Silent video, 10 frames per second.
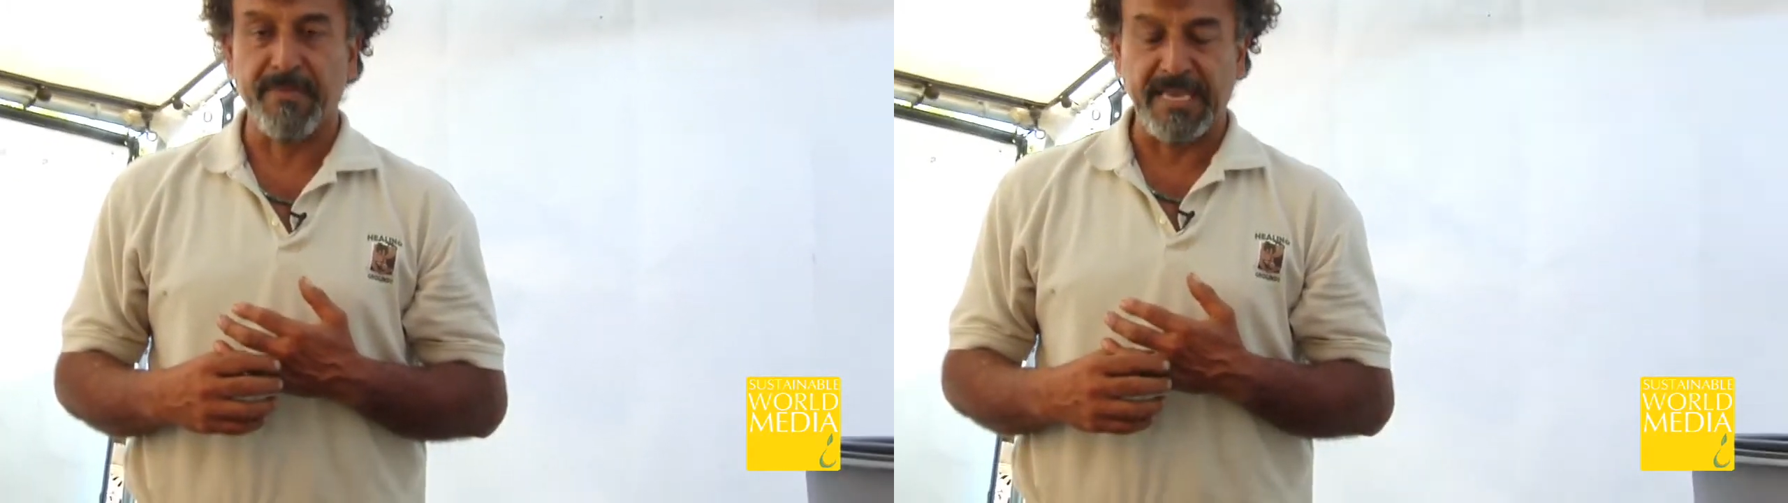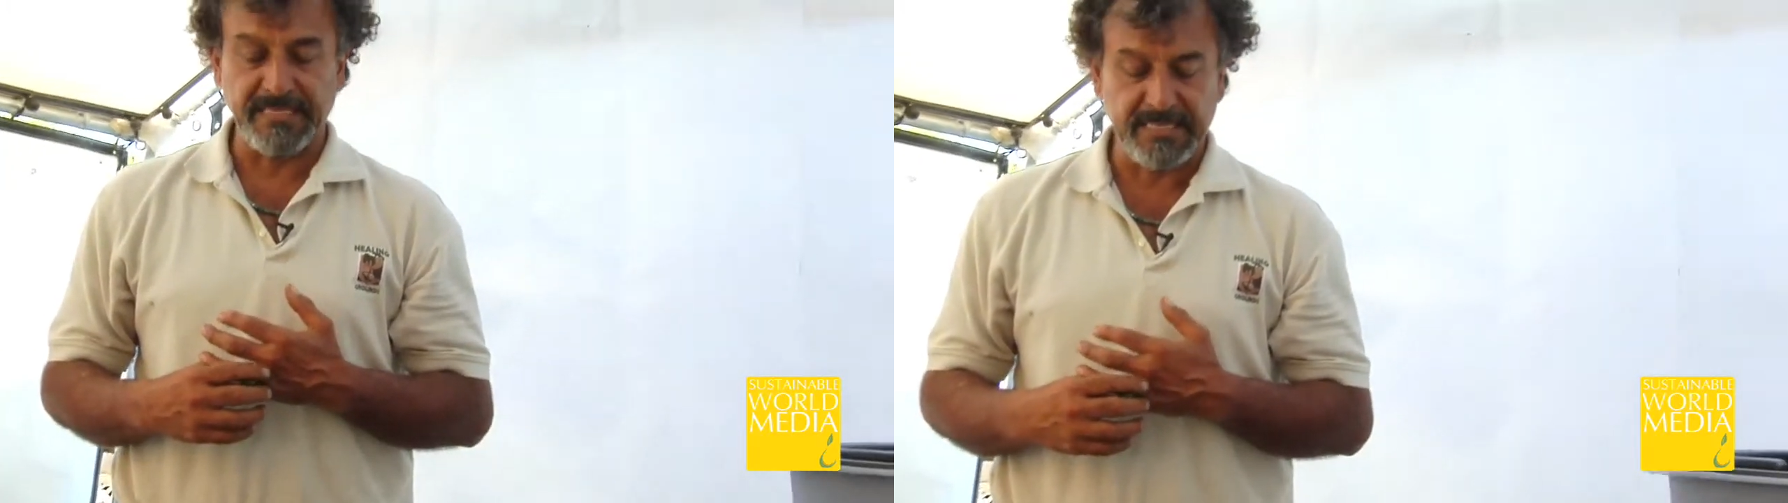
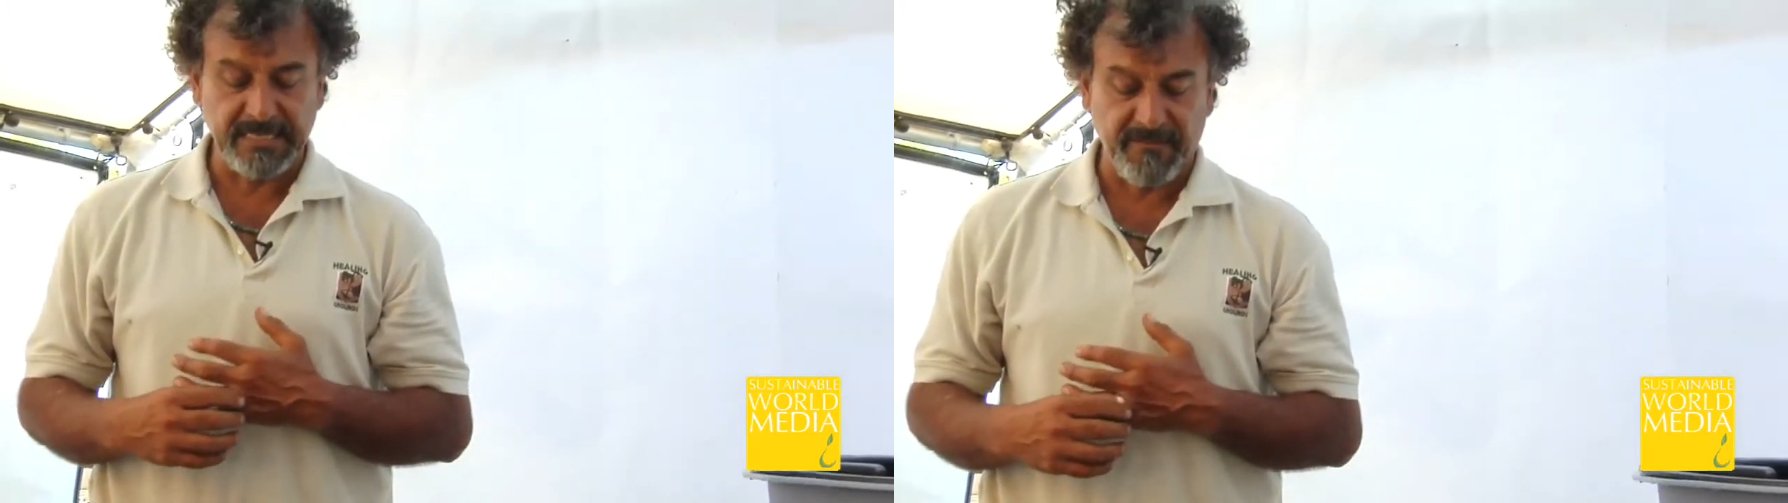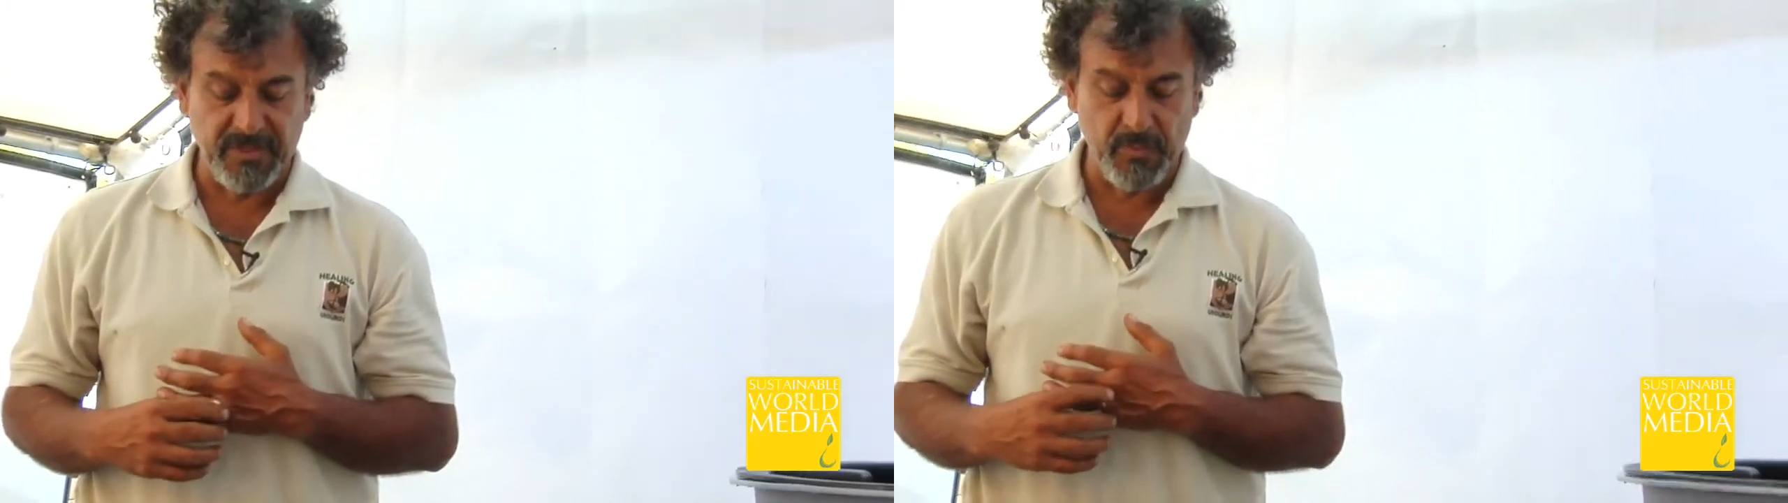basis,
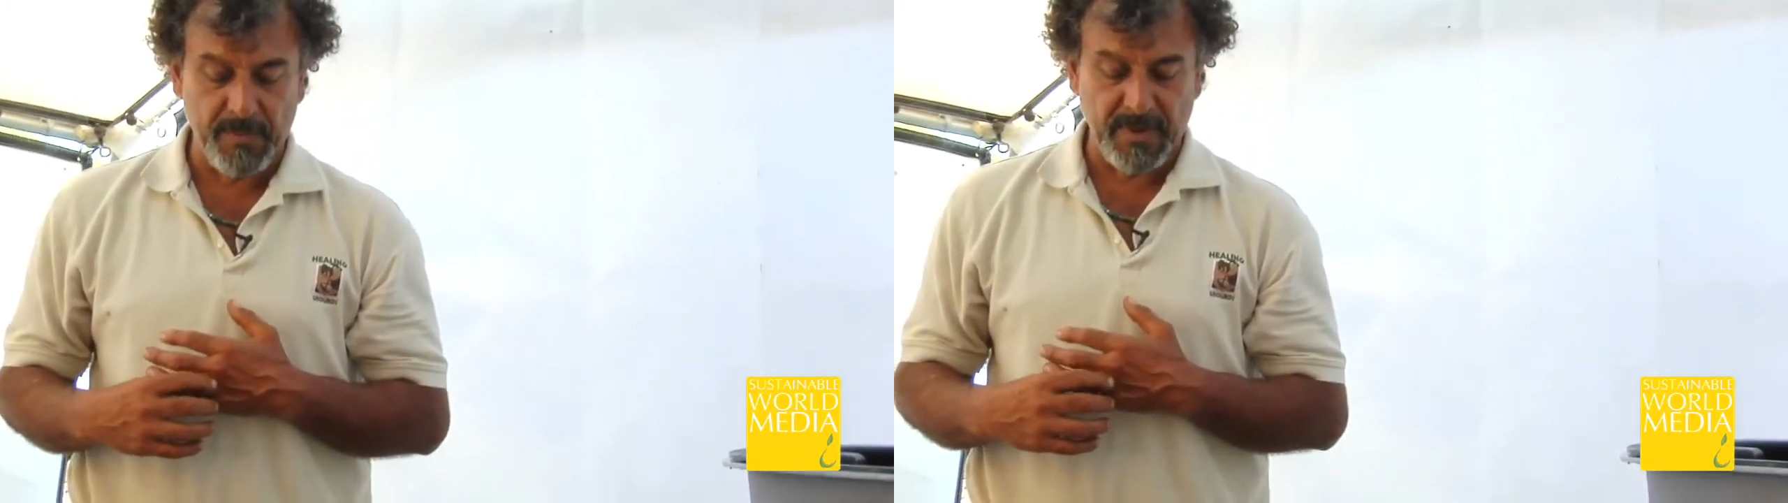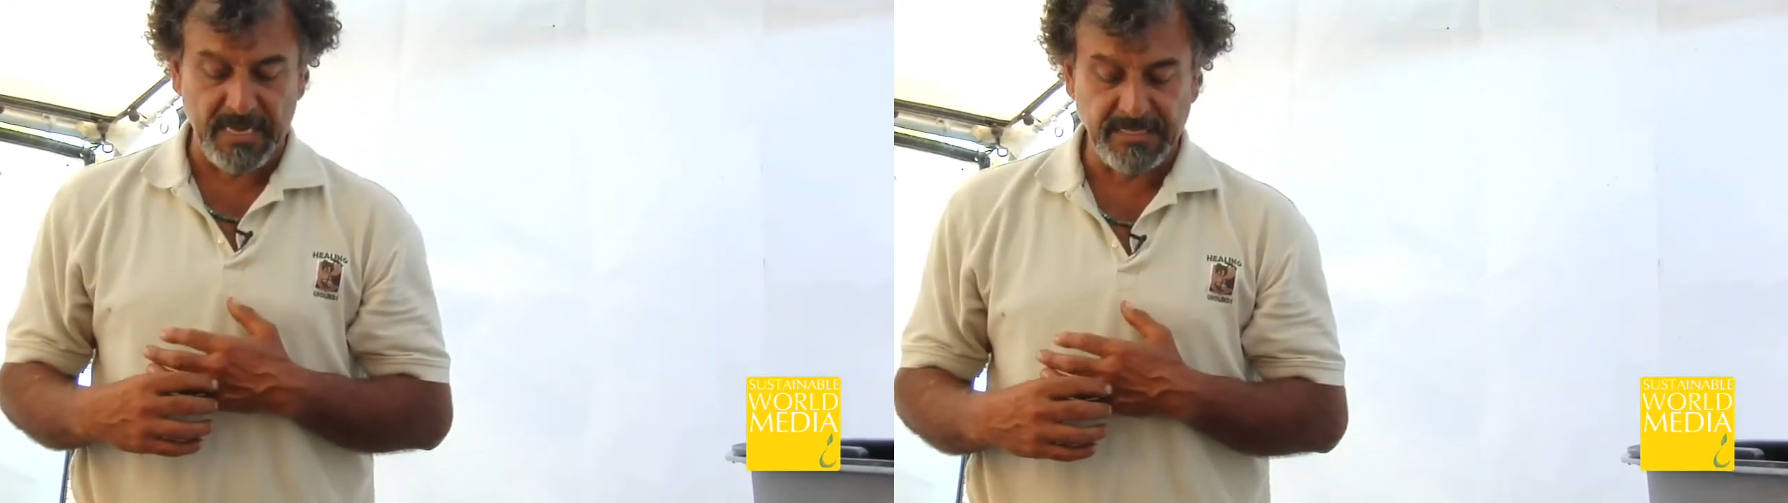every three
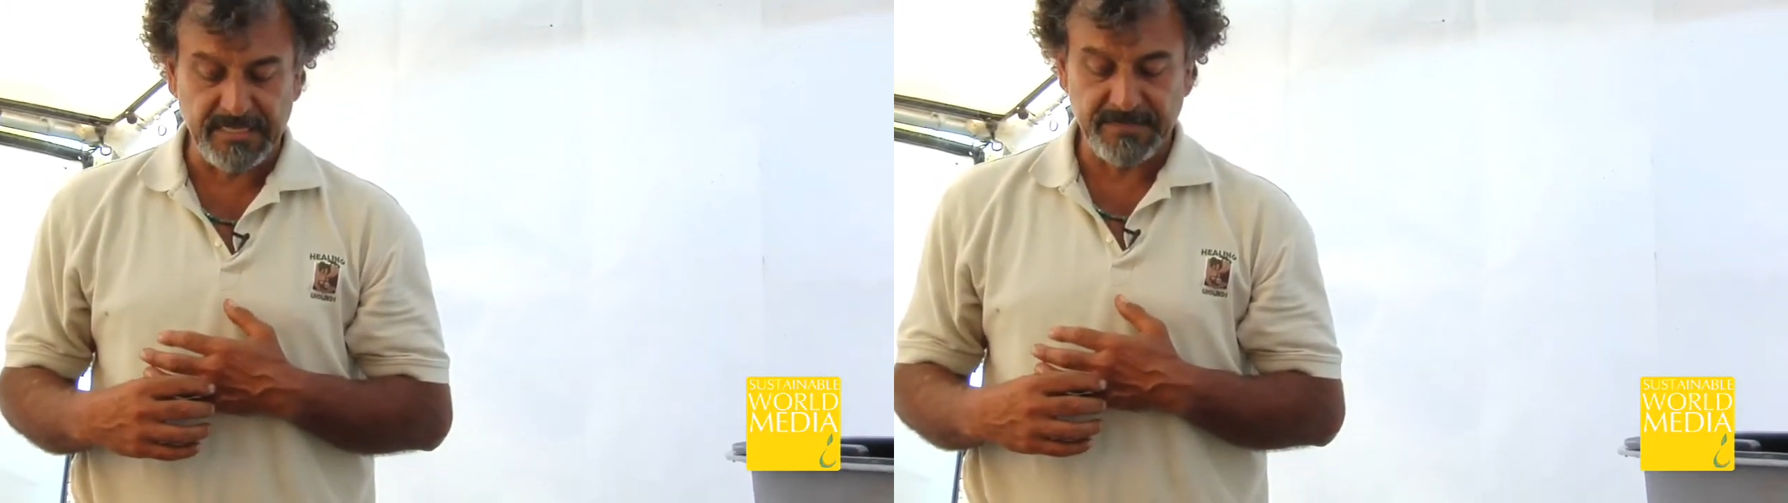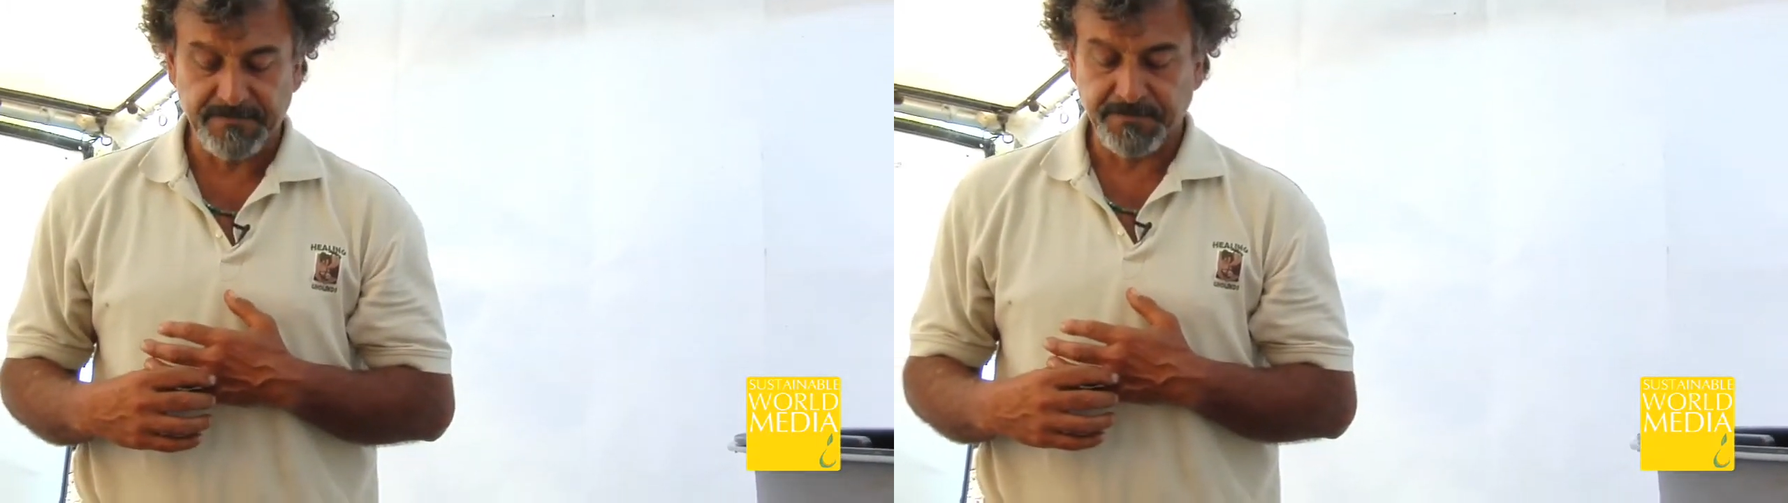months.